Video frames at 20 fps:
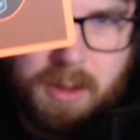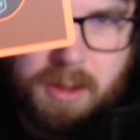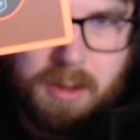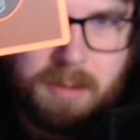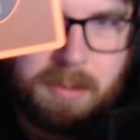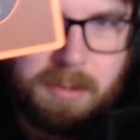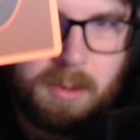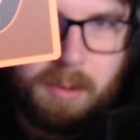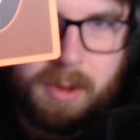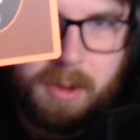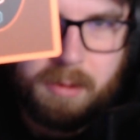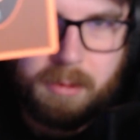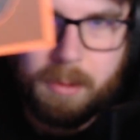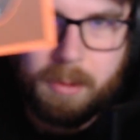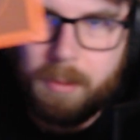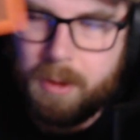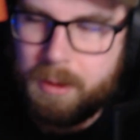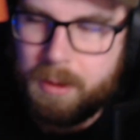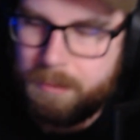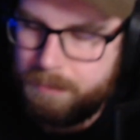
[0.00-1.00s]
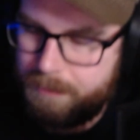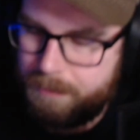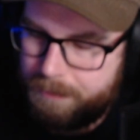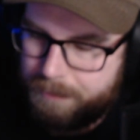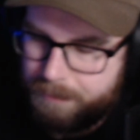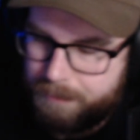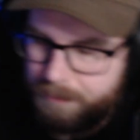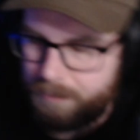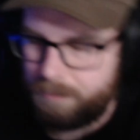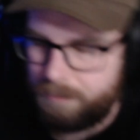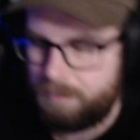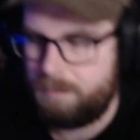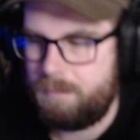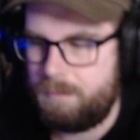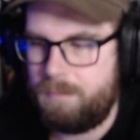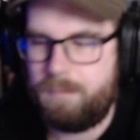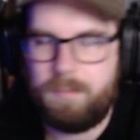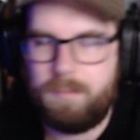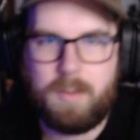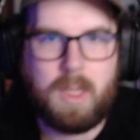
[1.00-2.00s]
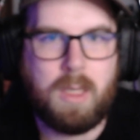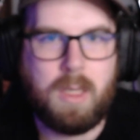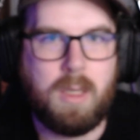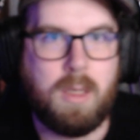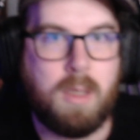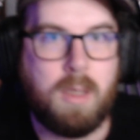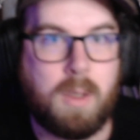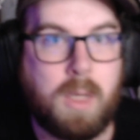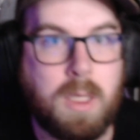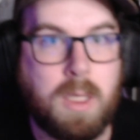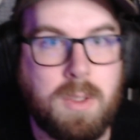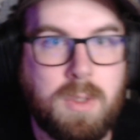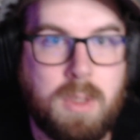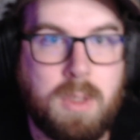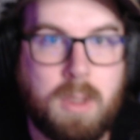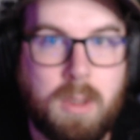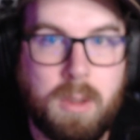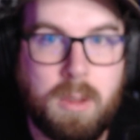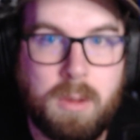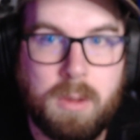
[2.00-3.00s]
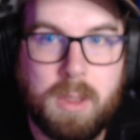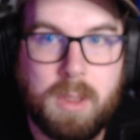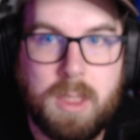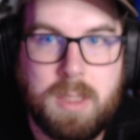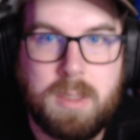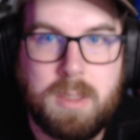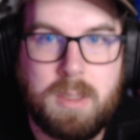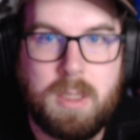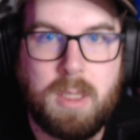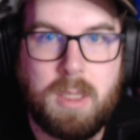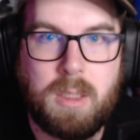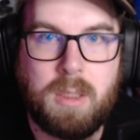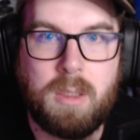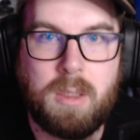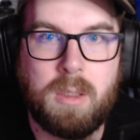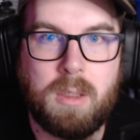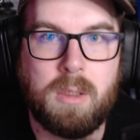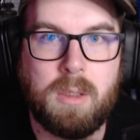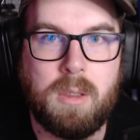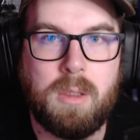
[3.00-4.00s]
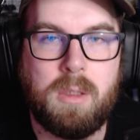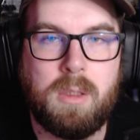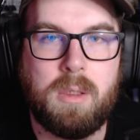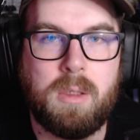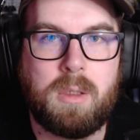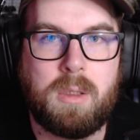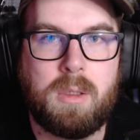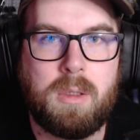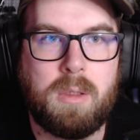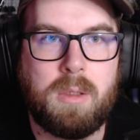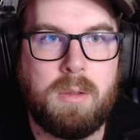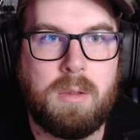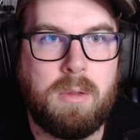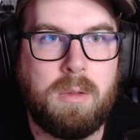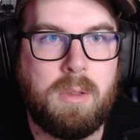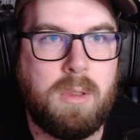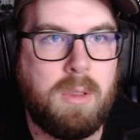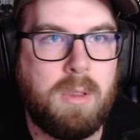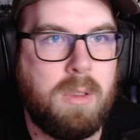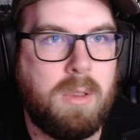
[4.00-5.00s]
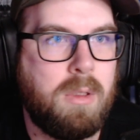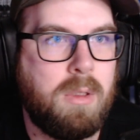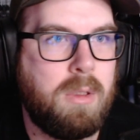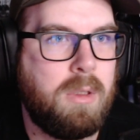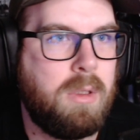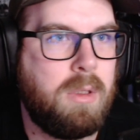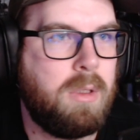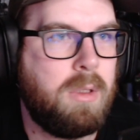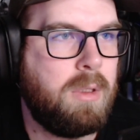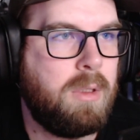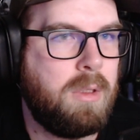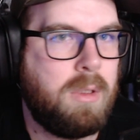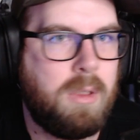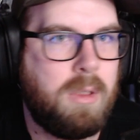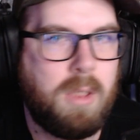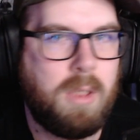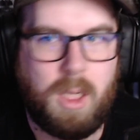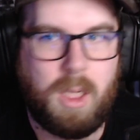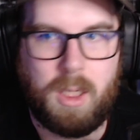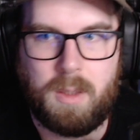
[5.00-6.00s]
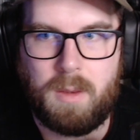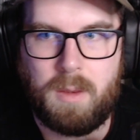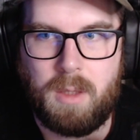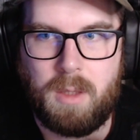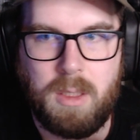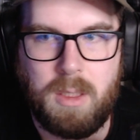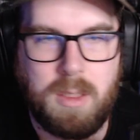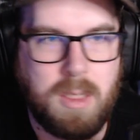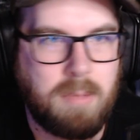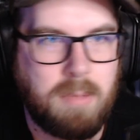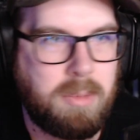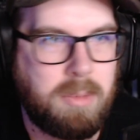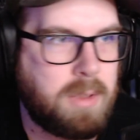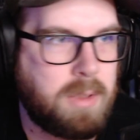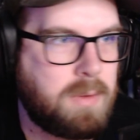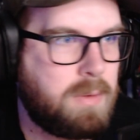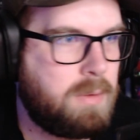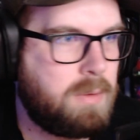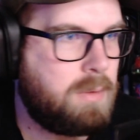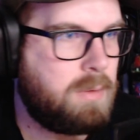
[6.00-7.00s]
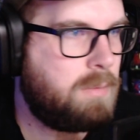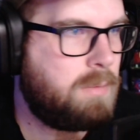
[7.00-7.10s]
it to be whatever you want. Okay, so let's take a look at the templates.